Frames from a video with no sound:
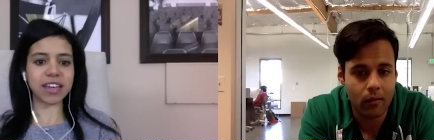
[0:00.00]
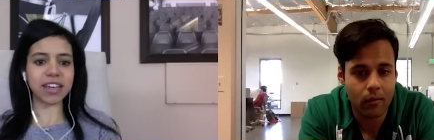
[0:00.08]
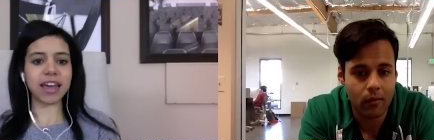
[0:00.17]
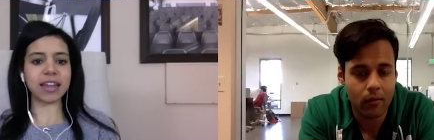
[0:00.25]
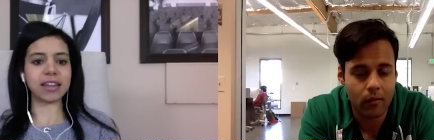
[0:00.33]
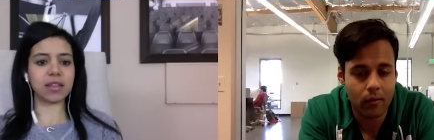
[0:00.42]

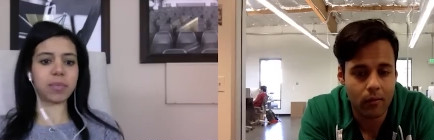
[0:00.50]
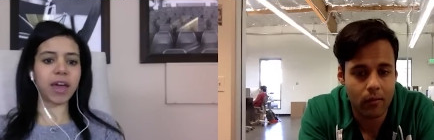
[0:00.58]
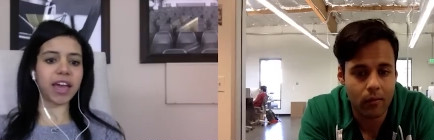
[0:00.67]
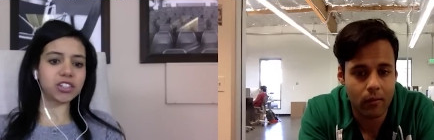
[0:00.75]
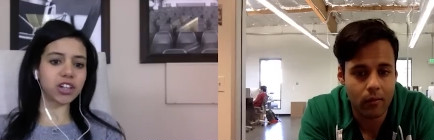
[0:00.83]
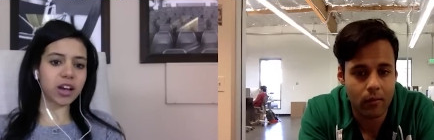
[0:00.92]
Speaker 1: get to the
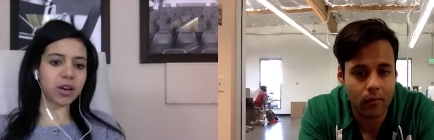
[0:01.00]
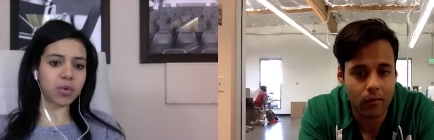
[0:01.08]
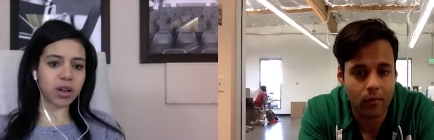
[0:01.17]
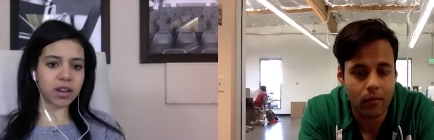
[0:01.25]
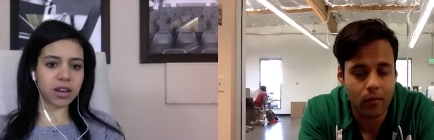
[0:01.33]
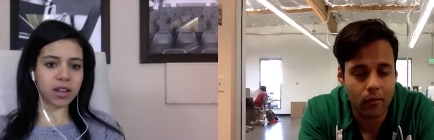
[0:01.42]
page I
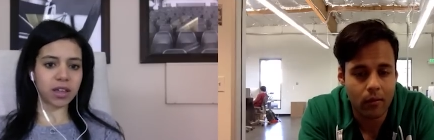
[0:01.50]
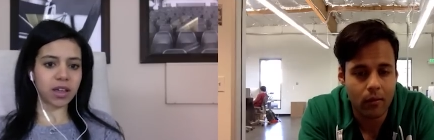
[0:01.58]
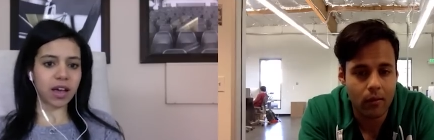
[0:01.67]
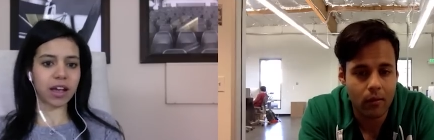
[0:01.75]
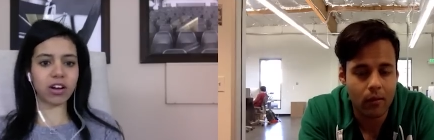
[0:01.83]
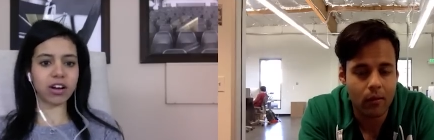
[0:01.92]
want,
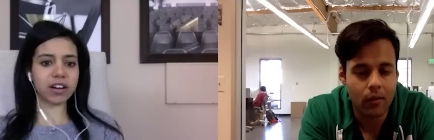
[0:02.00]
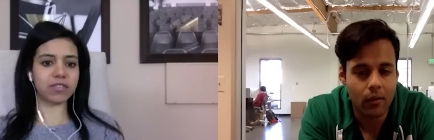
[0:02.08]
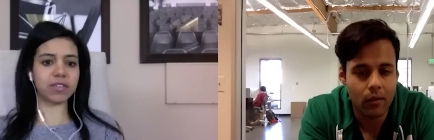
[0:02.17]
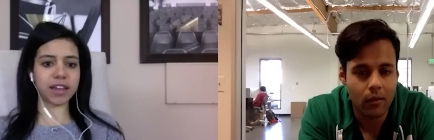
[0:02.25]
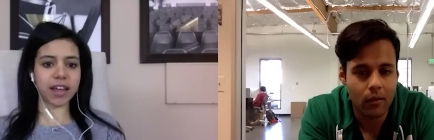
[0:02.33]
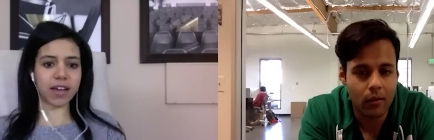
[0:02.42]
I already
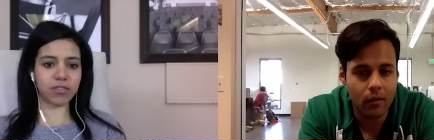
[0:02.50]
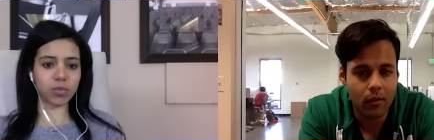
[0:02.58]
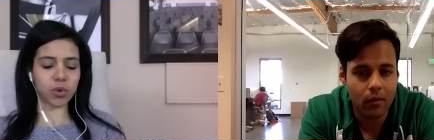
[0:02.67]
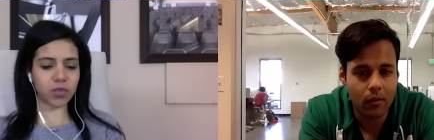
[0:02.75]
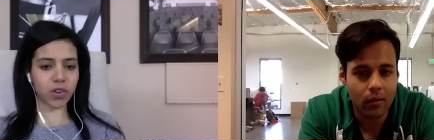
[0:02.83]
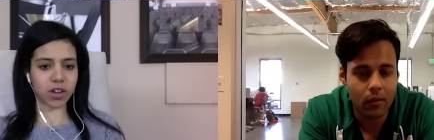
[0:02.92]
feel like I have to
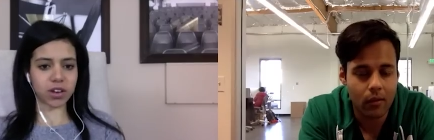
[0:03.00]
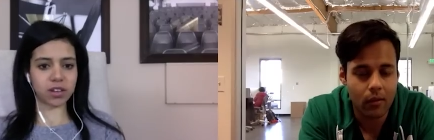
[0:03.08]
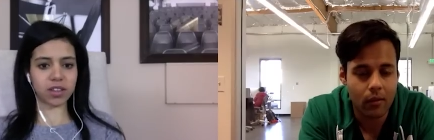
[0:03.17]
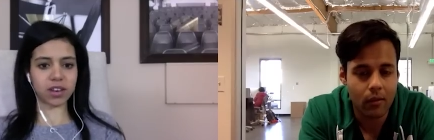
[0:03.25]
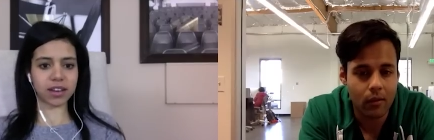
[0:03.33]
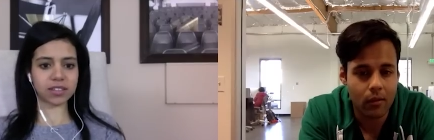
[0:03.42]
move on to
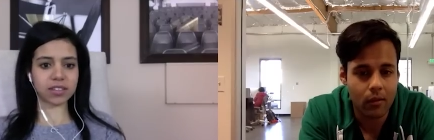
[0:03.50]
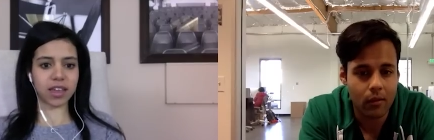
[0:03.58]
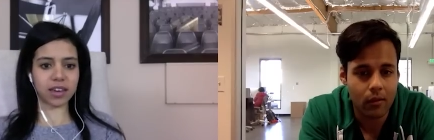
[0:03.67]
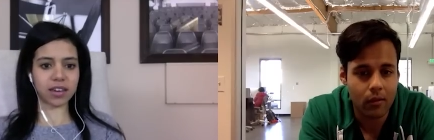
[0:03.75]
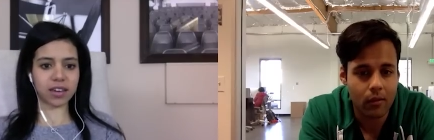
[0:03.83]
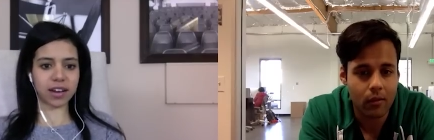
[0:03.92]
the next
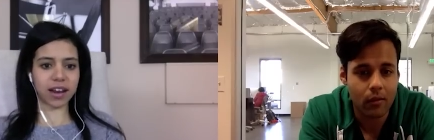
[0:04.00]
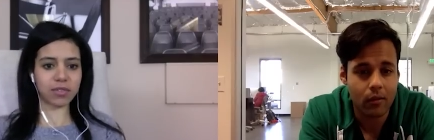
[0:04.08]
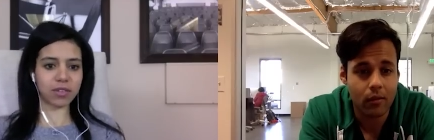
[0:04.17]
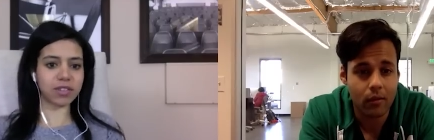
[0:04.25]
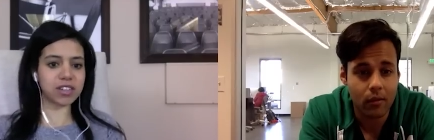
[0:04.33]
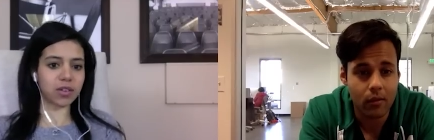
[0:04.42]
thing. And I haven't
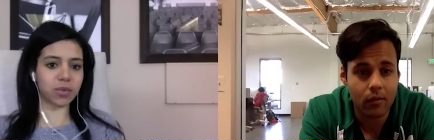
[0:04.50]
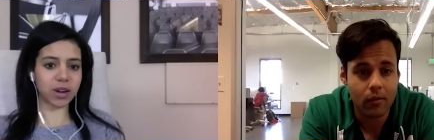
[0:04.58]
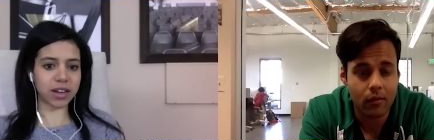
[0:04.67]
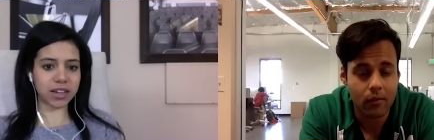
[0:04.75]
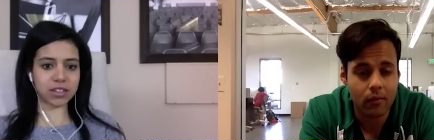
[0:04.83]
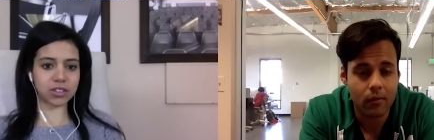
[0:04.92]
even done what I
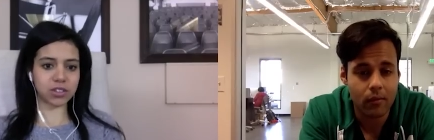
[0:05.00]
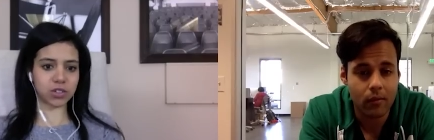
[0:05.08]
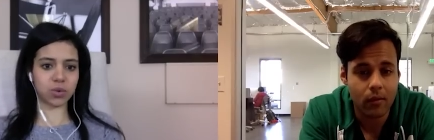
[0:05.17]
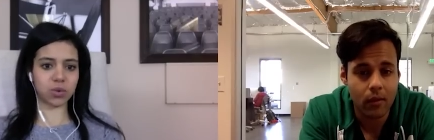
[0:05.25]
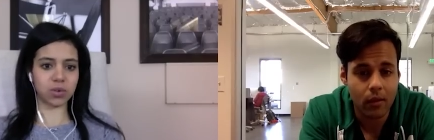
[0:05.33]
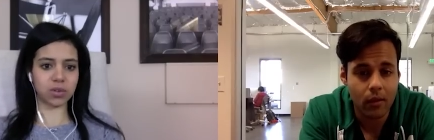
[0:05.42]
needed to do.
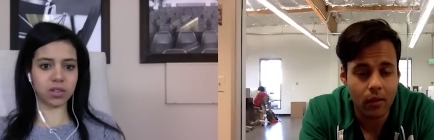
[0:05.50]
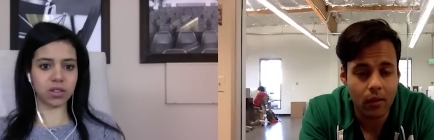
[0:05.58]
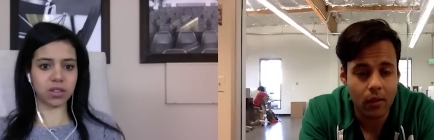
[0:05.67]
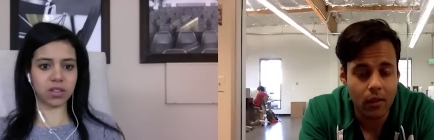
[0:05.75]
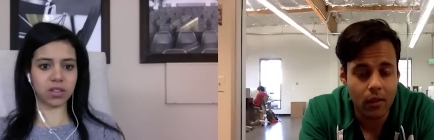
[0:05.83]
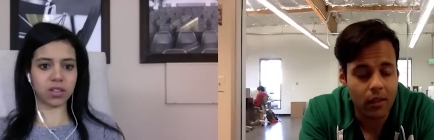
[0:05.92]

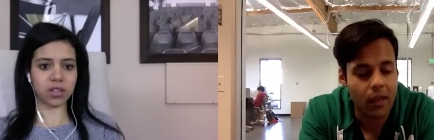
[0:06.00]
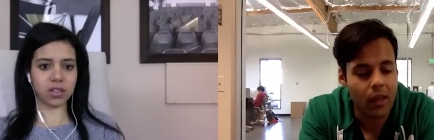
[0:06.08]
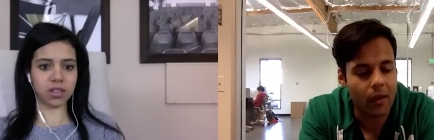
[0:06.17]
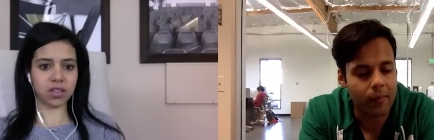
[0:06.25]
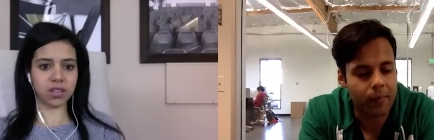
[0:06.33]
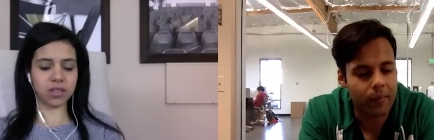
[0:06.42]

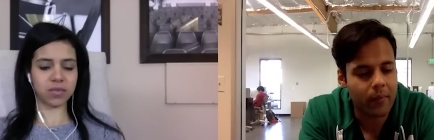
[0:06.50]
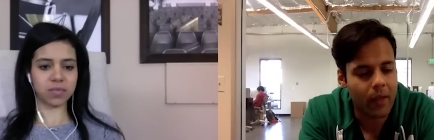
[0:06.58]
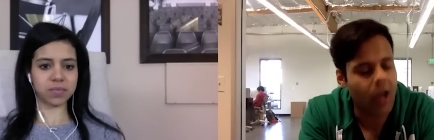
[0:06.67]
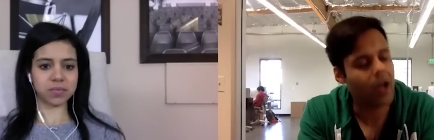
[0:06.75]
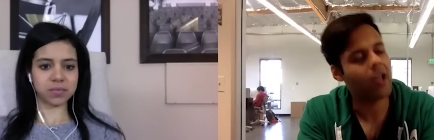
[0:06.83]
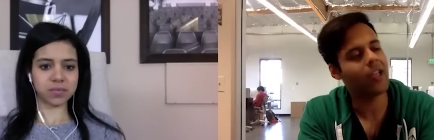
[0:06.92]
Speaker 2: Yeah.
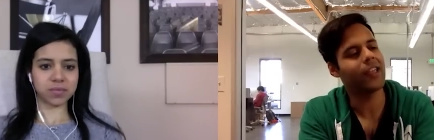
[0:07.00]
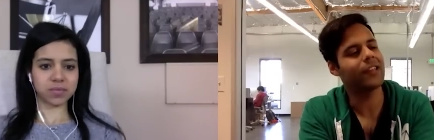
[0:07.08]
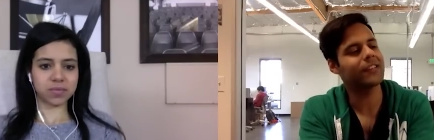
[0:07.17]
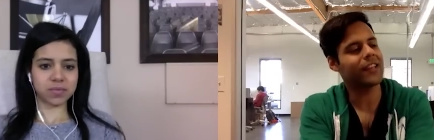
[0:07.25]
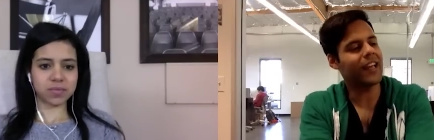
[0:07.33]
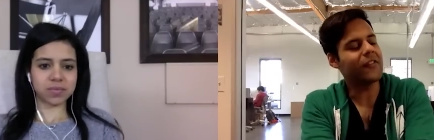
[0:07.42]

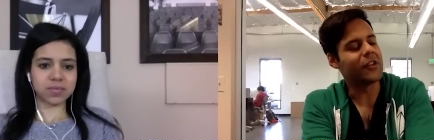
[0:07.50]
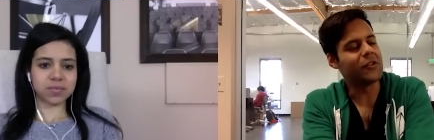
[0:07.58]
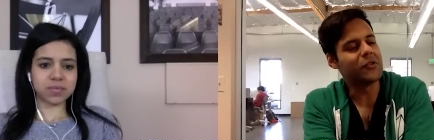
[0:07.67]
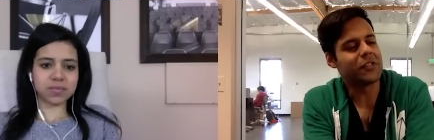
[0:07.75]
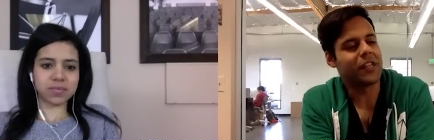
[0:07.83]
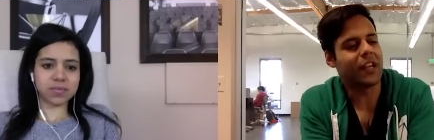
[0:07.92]
It's kind of
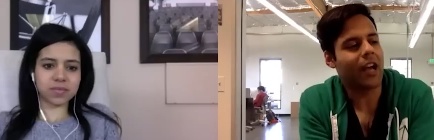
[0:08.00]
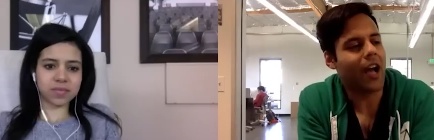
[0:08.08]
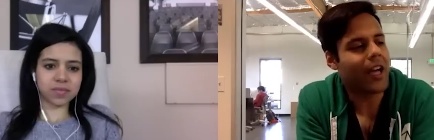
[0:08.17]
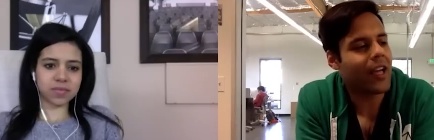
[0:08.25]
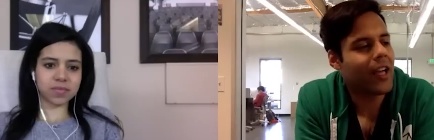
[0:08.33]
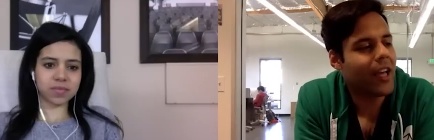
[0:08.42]
interesting.
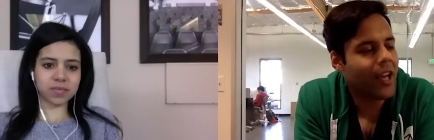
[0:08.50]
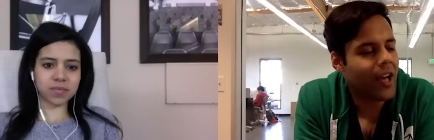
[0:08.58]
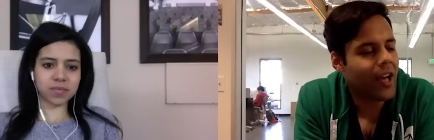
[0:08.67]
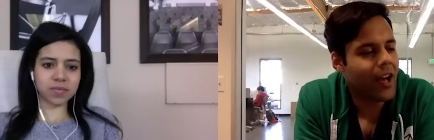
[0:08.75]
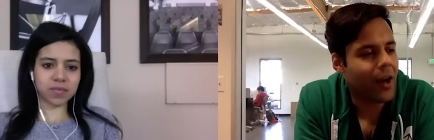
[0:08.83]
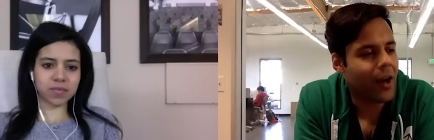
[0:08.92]

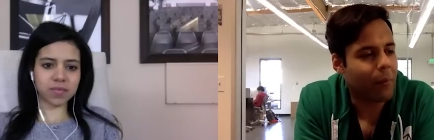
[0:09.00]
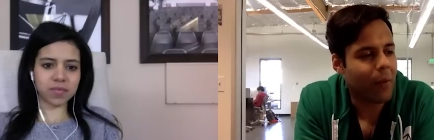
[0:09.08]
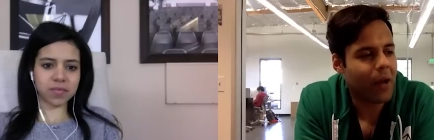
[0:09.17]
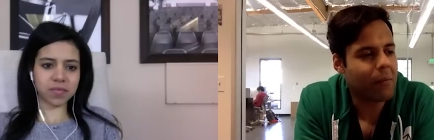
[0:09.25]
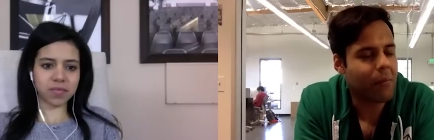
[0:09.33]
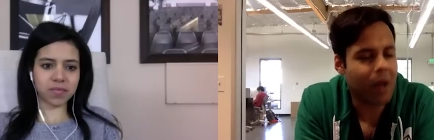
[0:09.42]

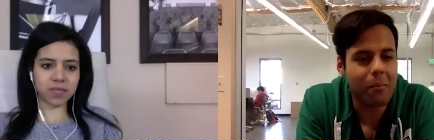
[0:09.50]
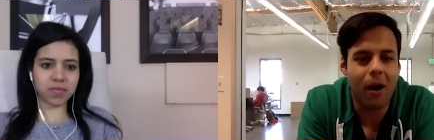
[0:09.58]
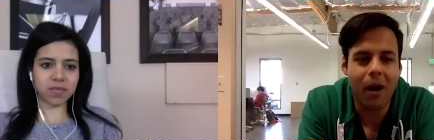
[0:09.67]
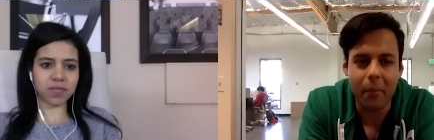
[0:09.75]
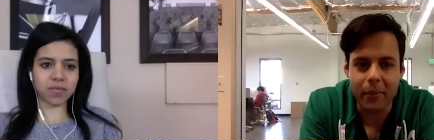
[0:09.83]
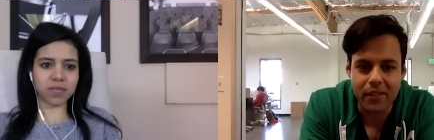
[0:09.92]
My
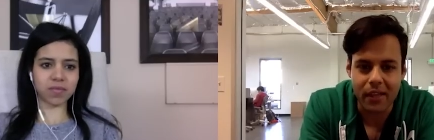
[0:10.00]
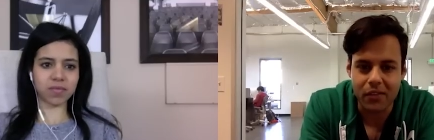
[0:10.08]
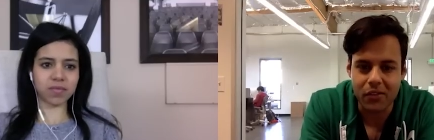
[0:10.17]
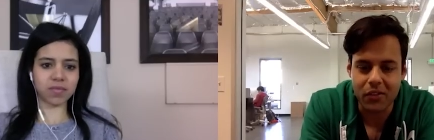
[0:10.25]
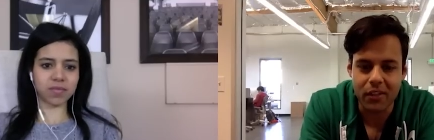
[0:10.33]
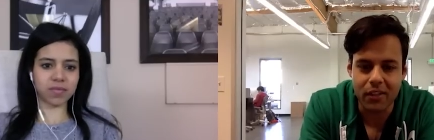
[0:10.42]
mom is
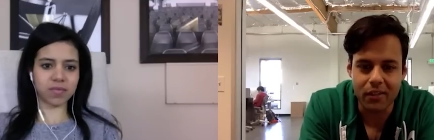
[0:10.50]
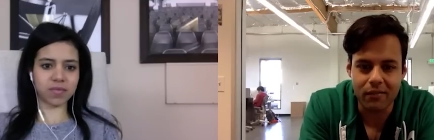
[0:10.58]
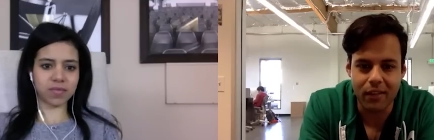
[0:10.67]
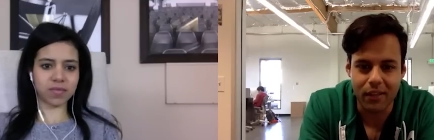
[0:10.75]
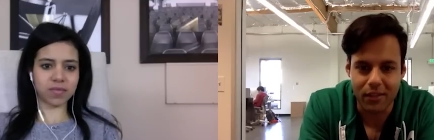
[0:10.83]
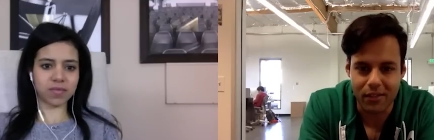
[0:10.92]
actually
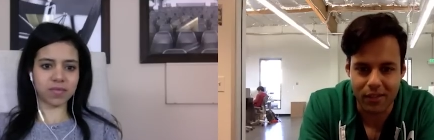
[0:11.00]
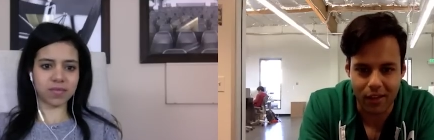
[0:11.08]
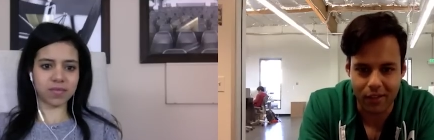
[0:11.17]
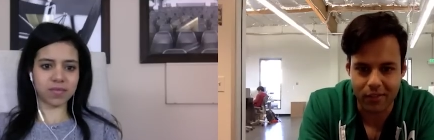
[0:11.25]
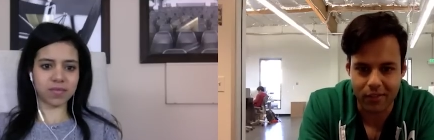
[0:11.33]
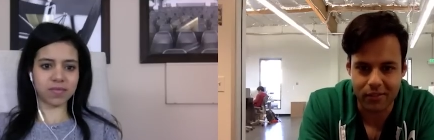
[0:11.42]
into
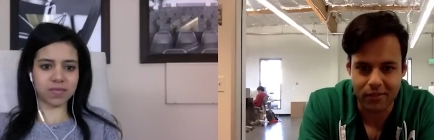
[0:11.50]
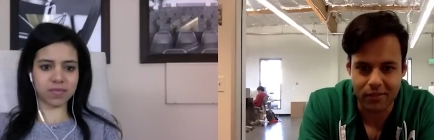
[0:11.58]
stocks.